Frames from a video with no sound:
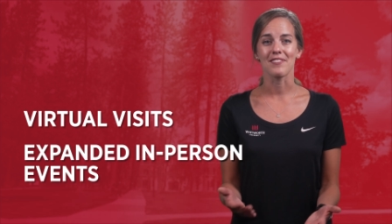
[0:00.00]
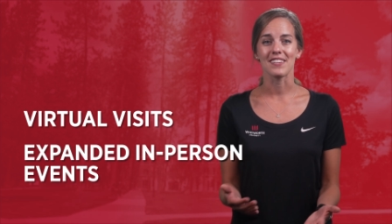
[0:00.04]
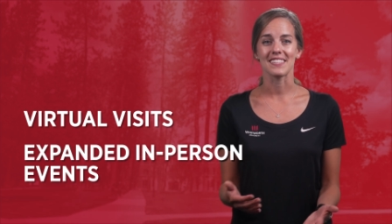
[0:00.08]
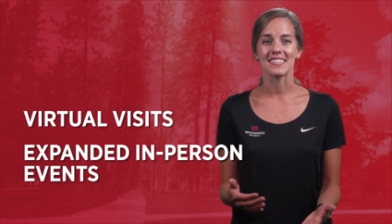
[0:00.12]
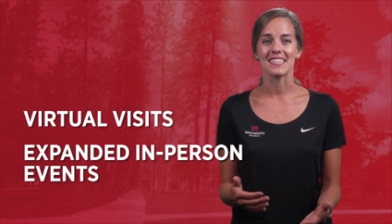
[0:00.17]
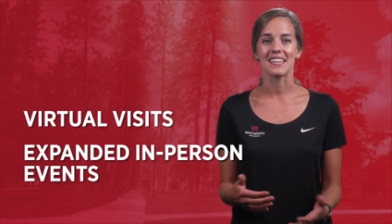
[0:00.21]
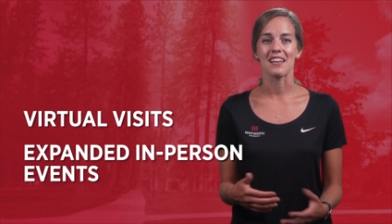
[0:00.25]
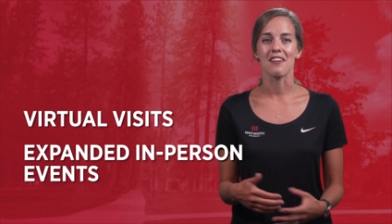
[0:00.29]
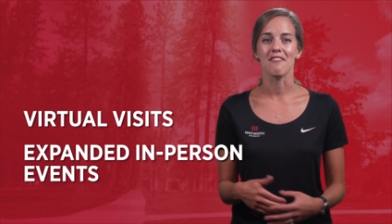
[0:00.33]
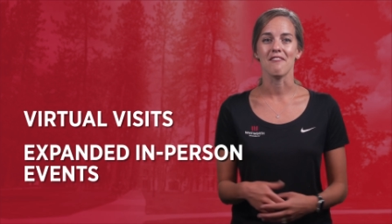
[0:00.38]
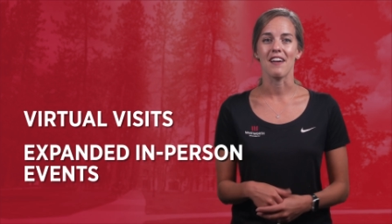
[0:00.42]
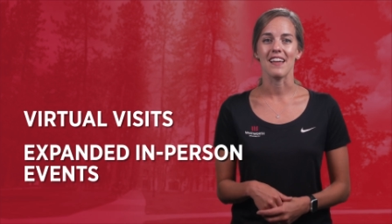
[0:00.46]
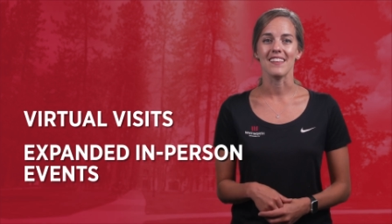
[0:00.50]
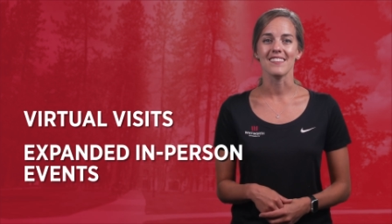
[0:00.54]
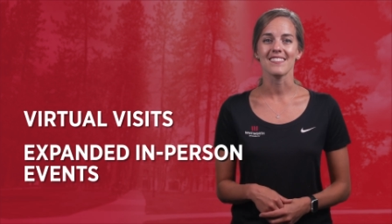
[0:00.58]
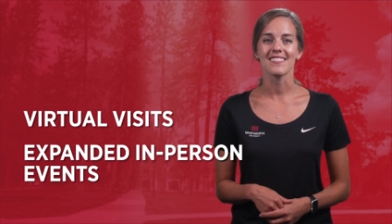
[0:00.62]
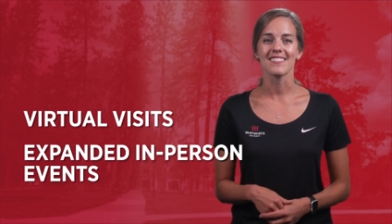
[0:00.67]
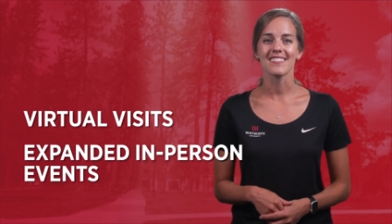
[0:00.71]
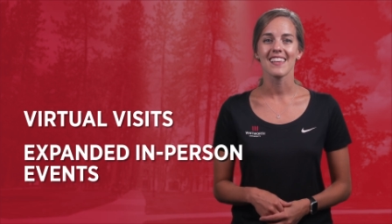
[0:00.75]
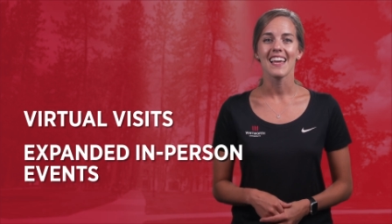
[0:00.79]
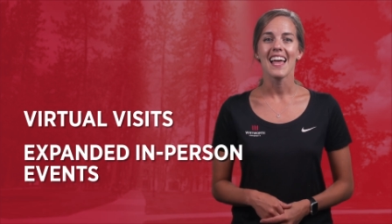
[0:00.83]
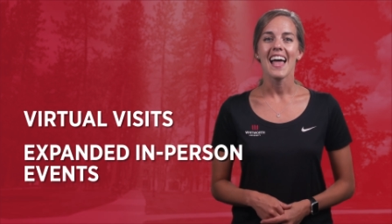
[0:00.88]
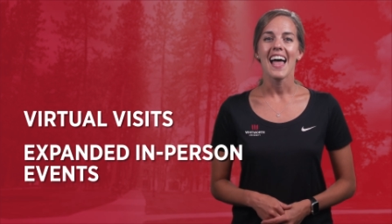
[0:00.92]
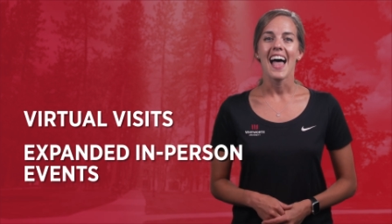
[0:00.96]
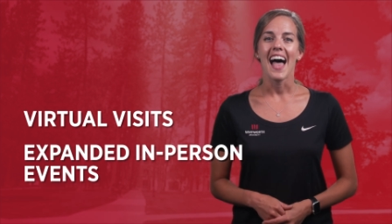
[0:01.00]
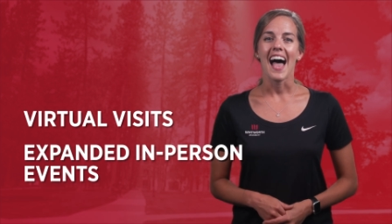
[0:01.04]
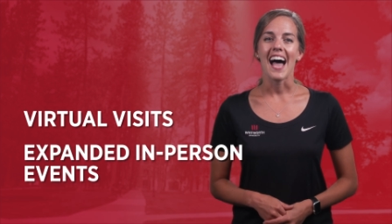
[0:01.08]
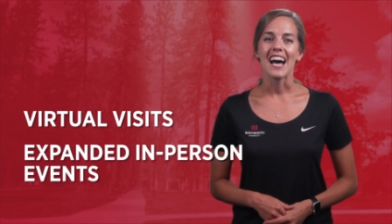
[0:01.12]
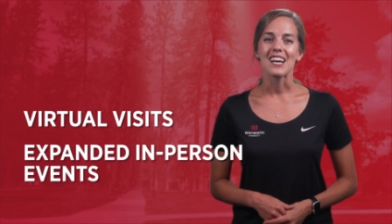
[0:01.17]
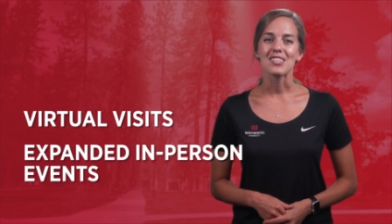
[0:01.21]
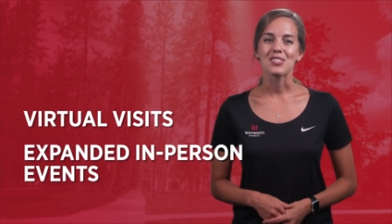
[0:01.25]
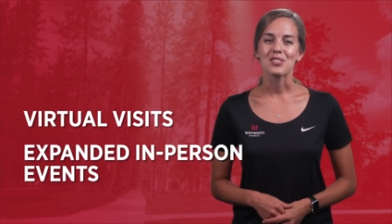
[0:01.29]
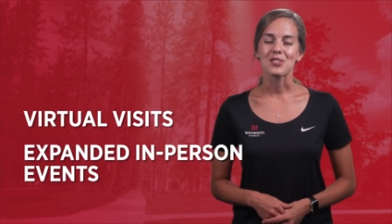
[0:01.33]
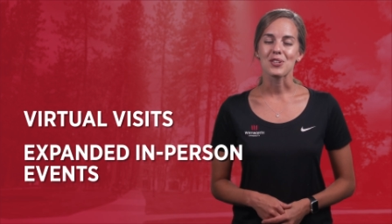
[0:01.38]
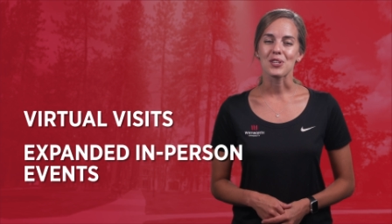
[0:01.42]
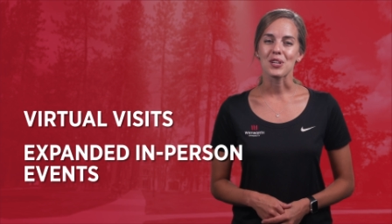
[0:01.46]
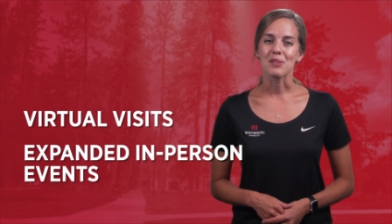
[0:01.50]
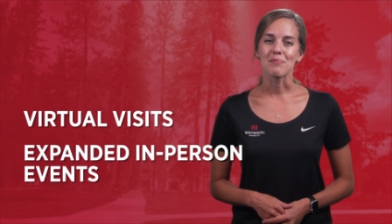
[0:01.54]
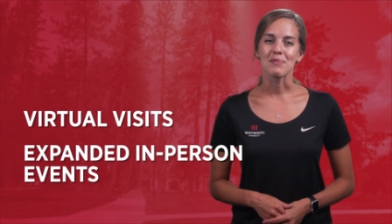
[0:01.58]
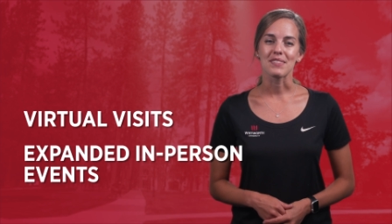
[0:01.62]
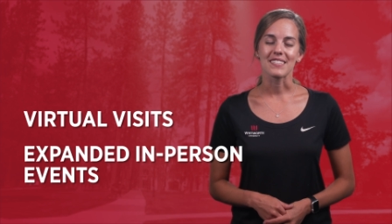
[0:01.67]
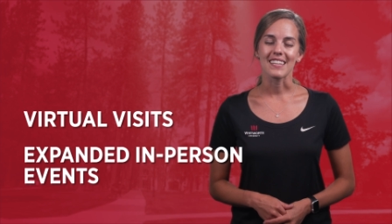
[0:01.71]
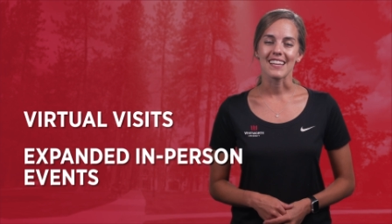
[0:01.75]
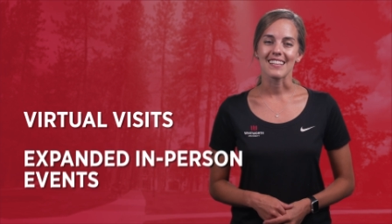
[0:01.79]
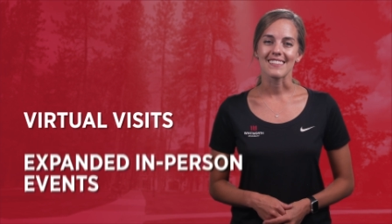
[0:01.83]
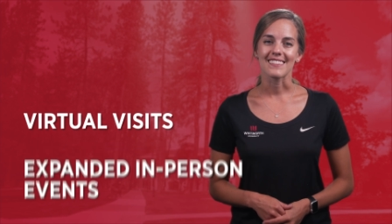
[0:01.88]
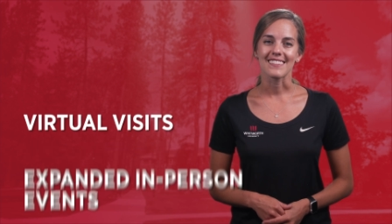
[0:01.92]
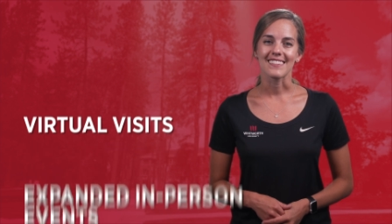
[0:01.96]
visit events as
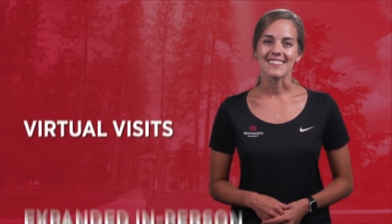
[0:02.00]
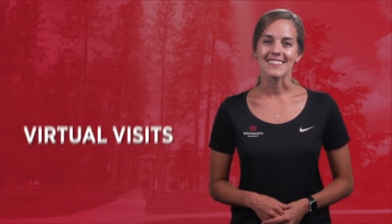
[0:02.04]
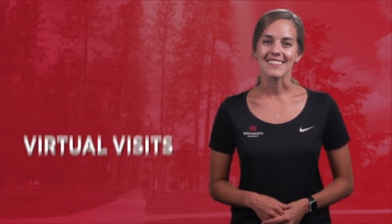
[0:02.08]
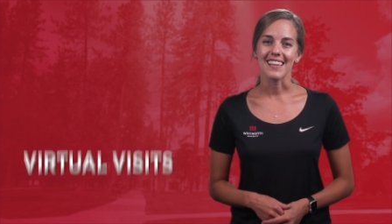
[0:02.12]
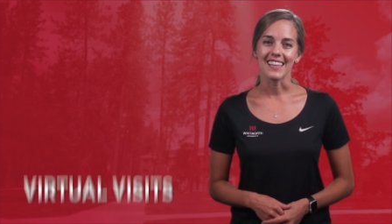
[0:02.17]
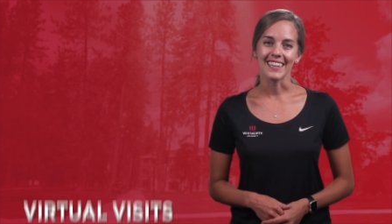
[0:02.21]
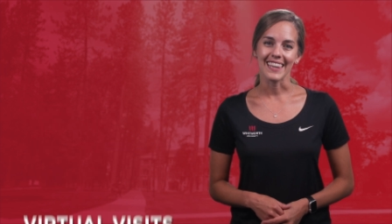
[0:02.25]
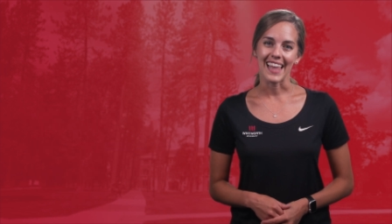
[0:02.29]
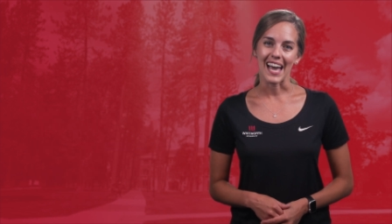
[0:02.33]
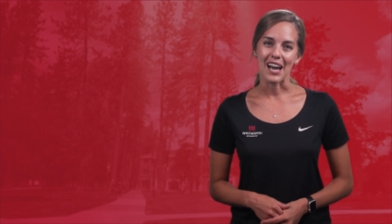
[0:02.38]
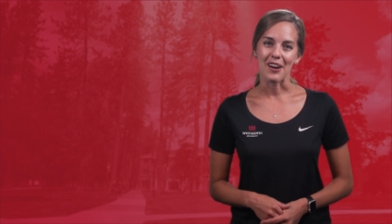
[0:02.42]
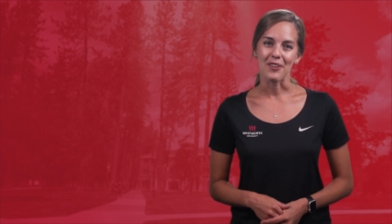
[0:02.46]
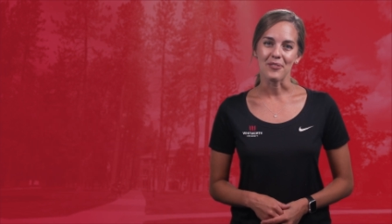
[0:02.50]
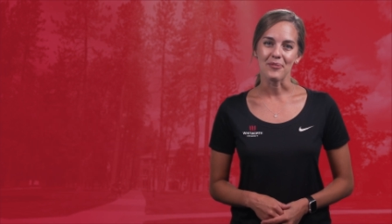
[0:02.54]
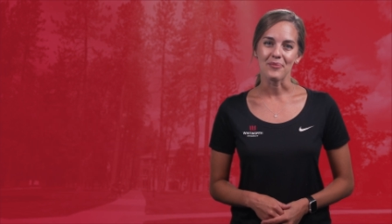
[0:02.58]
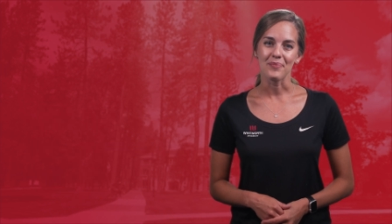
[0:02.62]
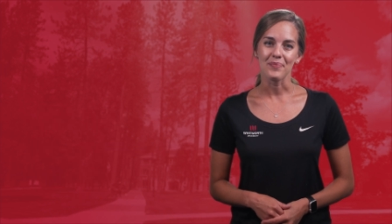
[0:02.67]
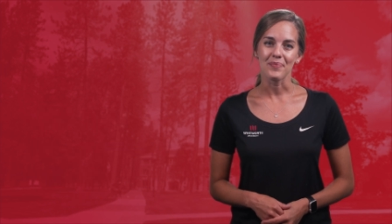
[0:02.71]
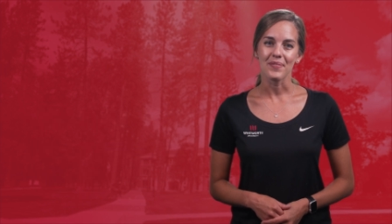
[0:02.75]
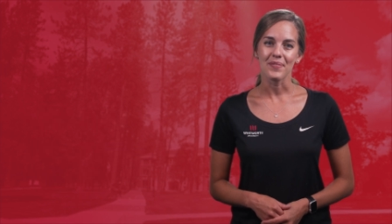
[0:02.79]
circumstances allow.